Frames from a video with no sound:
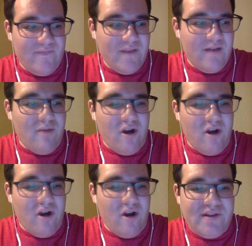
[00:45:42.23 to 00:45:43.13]
Mara
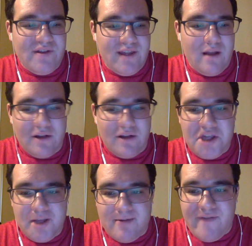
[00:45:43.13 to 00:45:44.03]
just seen the
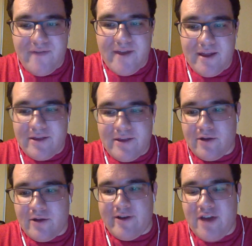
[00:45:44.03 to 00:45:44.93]
audition with it and did a
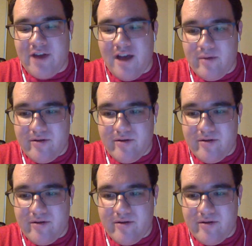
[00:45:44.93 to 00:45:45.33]
great job.